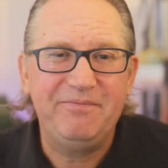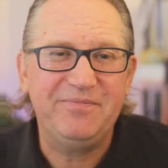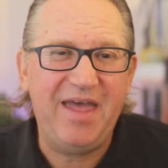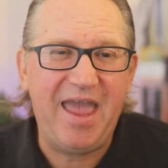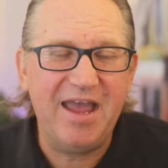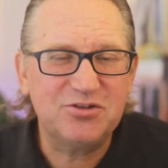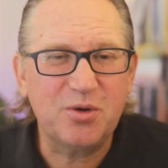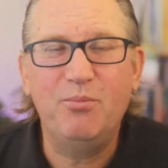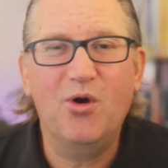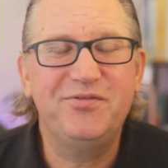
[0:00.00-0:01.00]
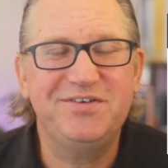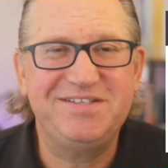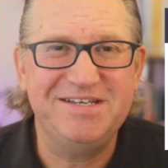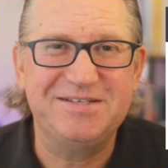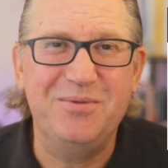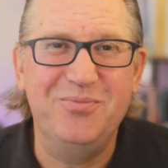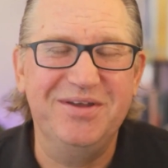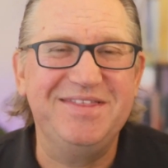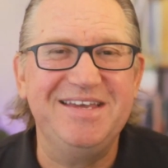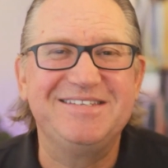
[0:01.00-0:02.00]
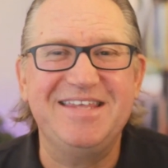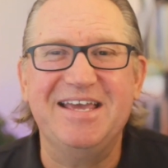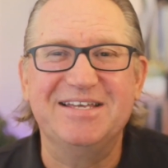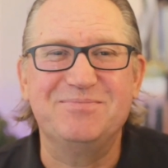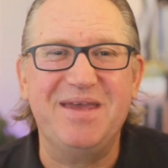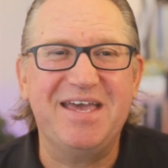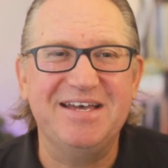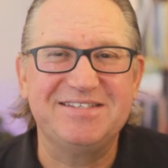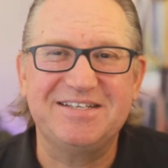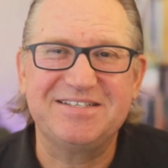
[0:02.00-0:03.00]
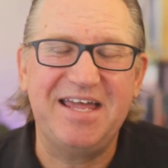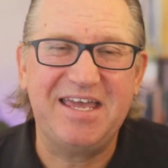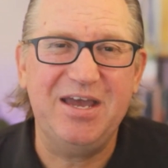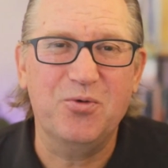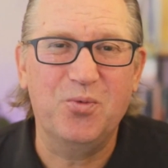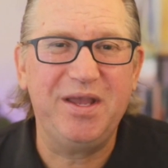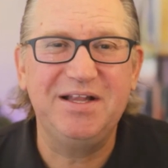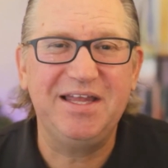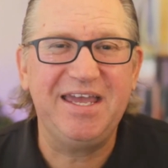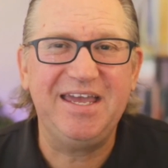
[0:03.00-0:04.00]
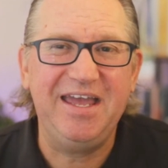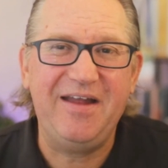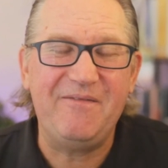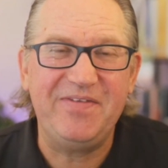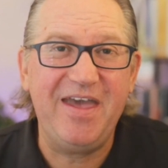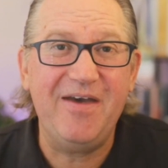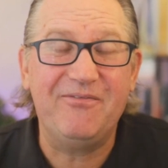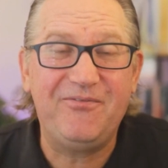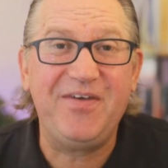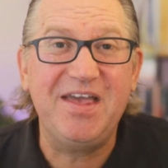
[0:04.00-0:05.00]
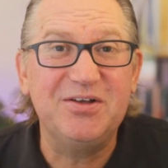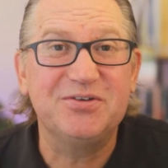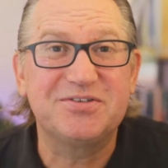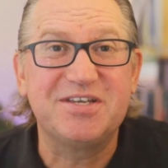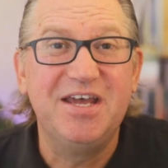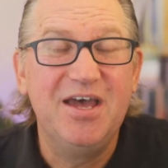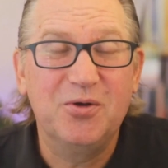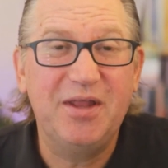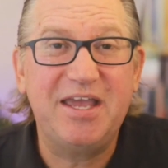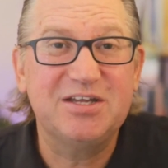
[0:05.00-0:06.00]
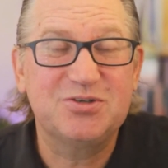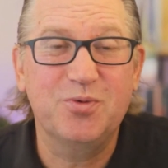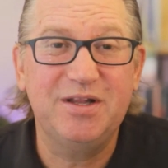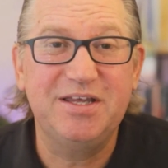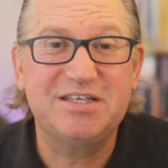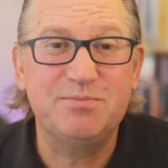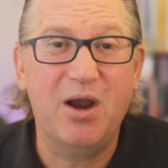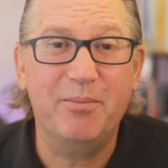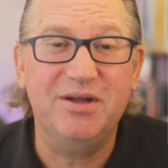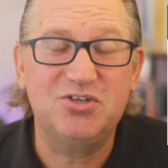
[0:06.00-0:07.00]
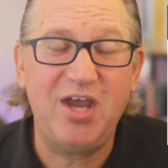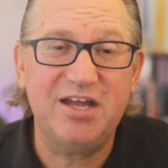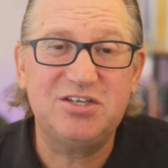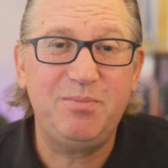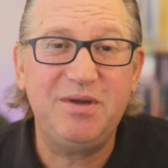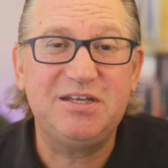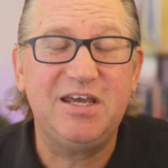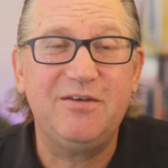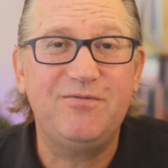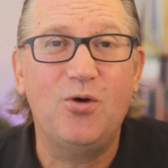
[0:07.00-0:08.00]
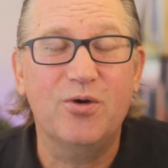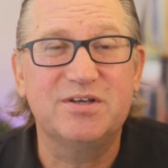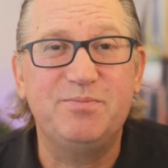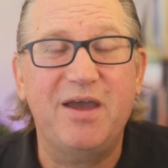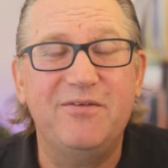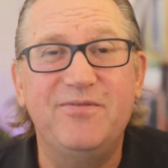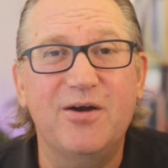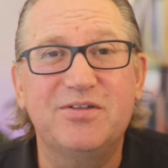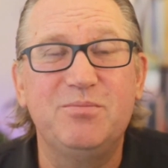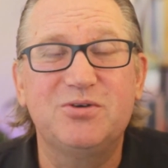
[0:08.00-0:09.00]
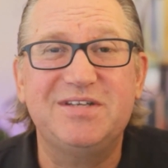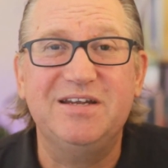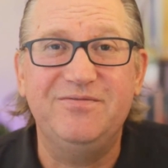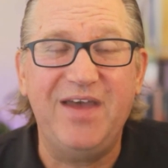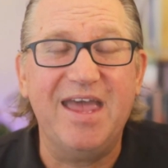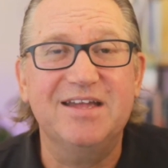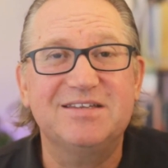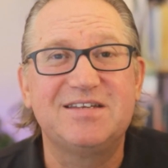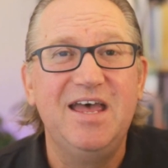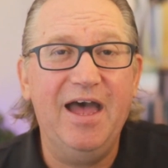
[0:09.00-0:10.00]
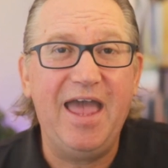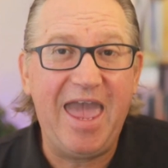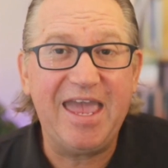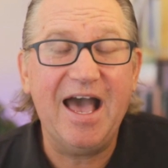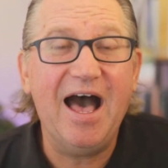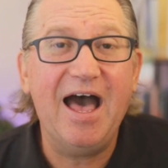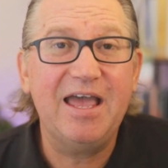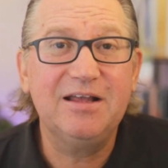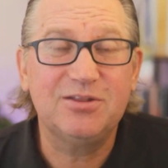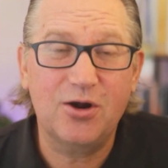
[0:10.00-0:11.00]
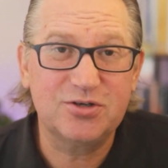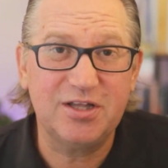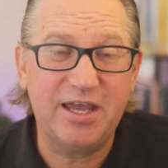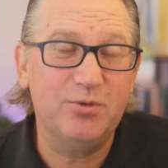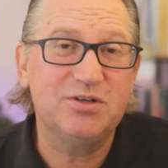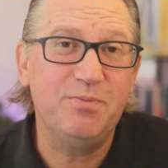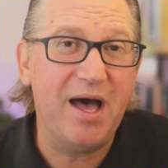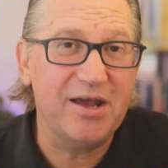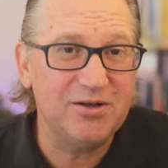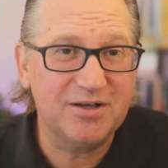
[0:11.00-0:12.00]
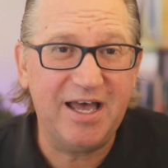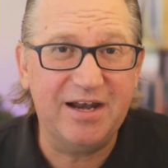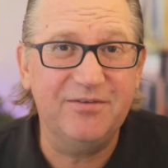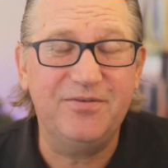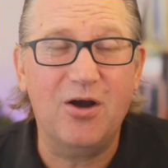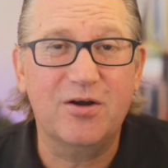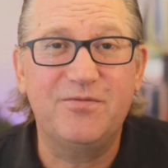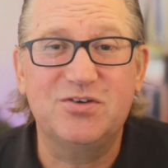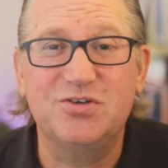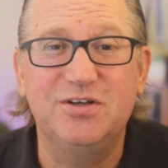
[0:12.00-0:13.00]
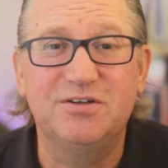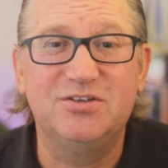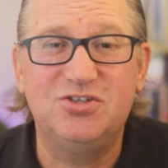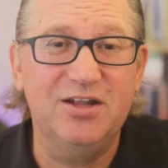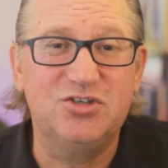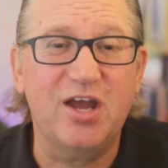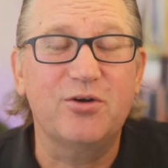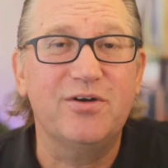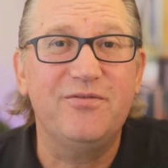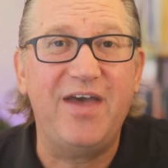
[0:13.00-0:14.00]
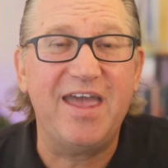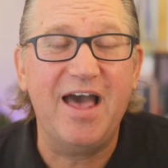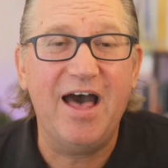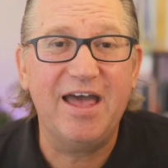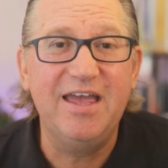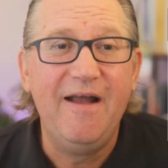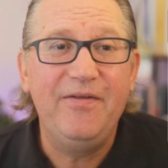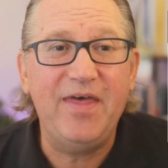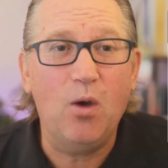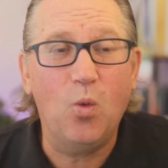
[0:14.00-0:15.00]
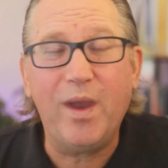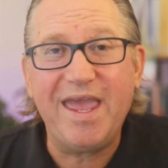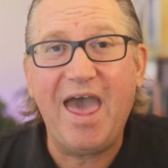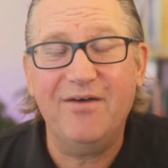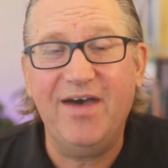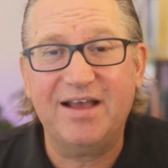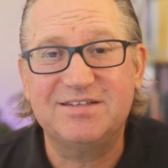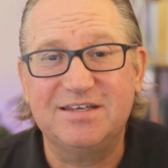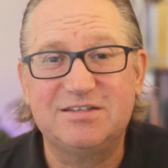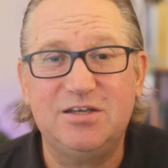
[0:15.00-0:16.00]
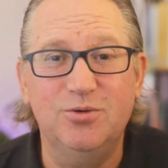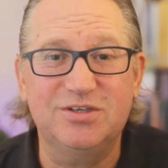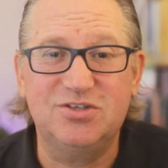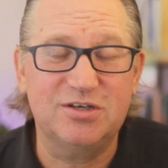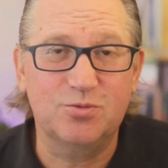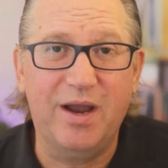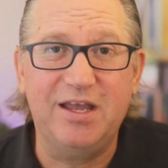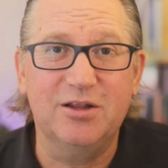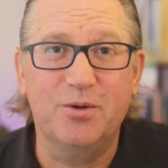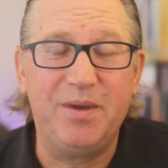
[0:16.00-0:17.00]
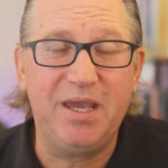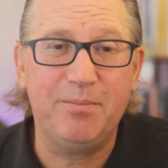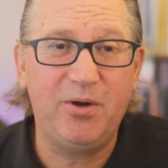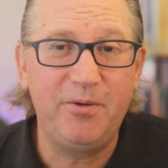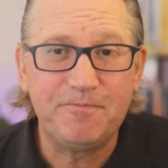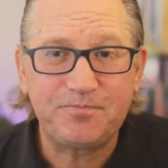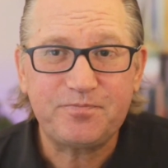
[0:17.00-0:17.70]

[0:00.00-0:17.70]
anthropomorphism with these things, because it's like it feels like it's really smart. But ChatGPT 4 is by far the most advanced AI, large language model, kind of artificial generative AI, that we have access to as just regular people.